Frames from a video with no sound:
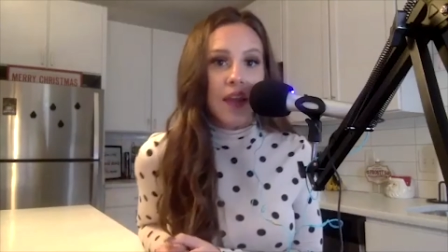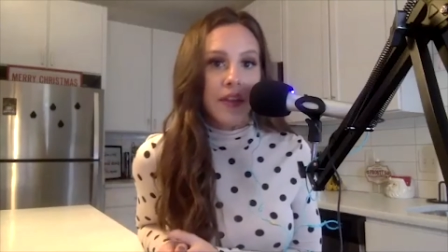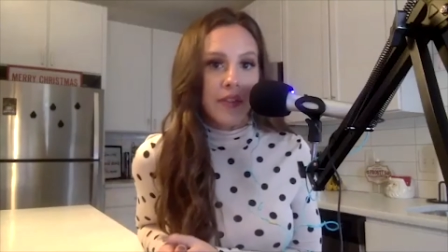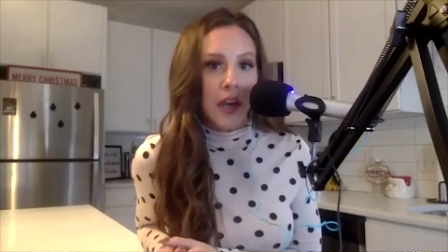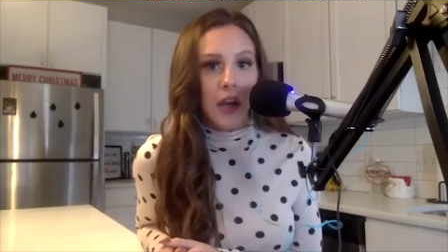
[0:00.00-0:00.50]
I
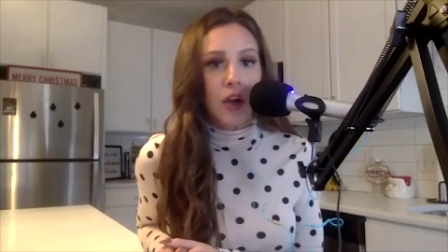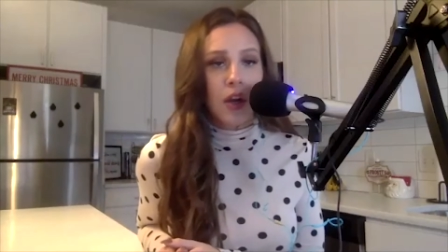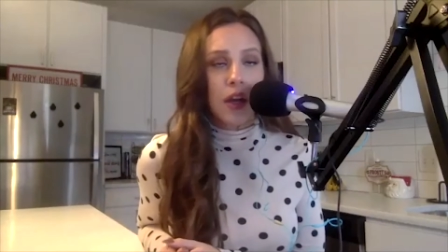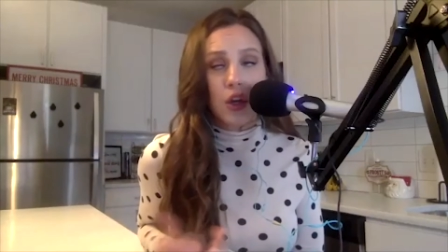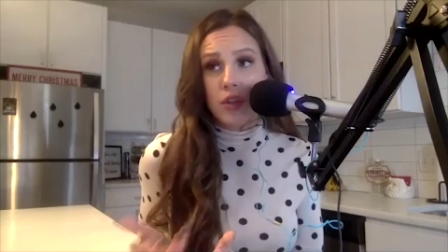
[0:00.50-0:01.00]
think they did
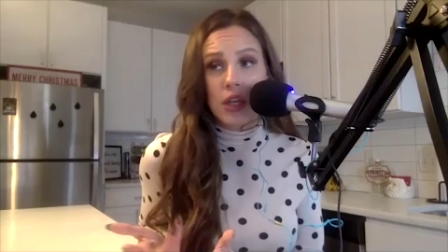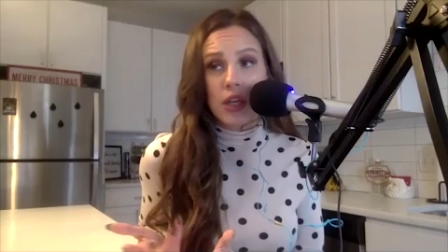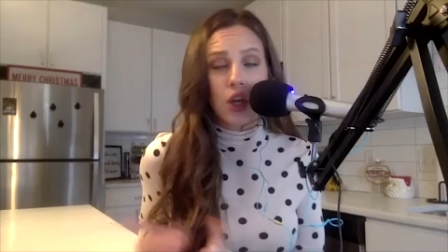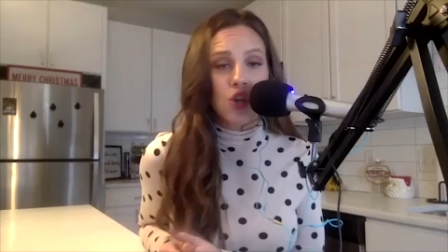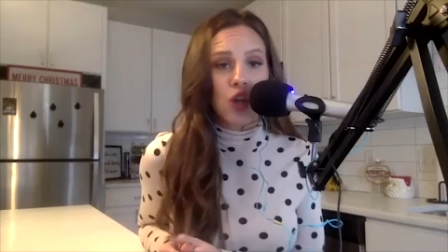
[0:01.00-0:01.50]
did a
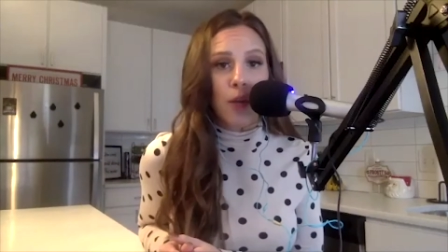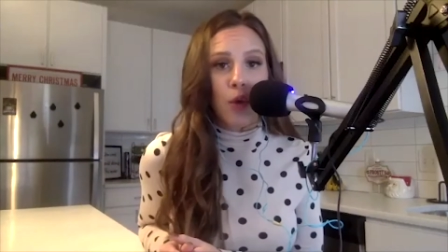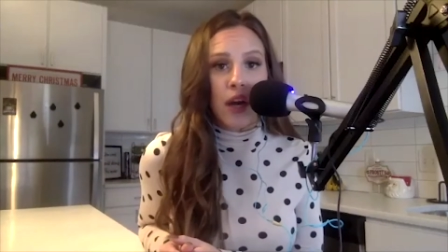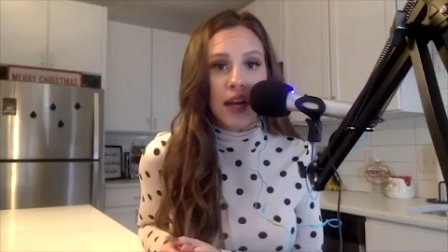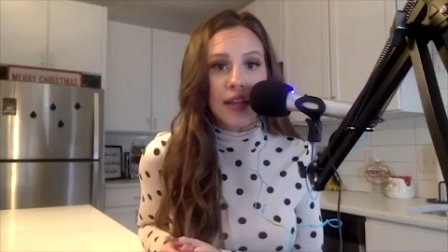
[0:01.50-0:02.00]
good job
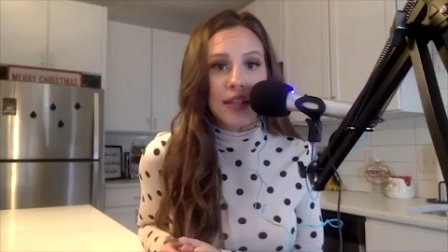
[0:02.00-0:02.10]
organizing